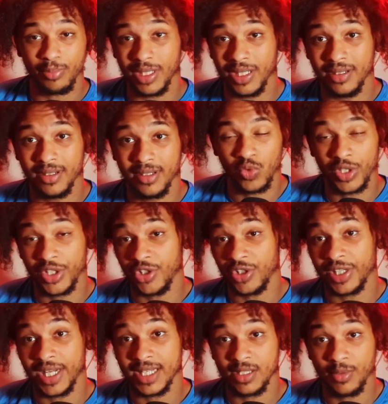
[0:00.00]
But what are your
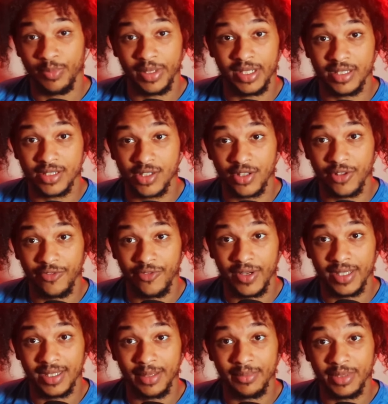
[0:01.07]
guys' opinions on the
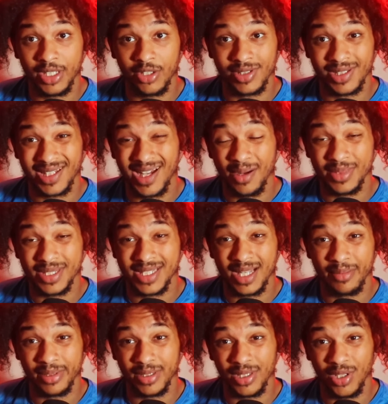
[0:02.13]
fight? Let me know in the comments
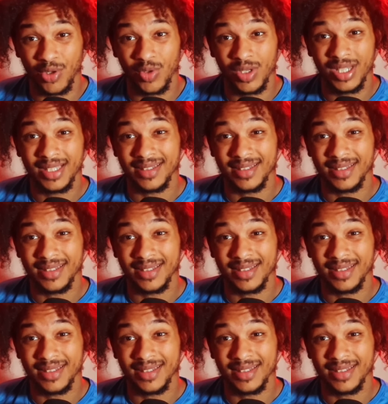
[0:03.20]
down below.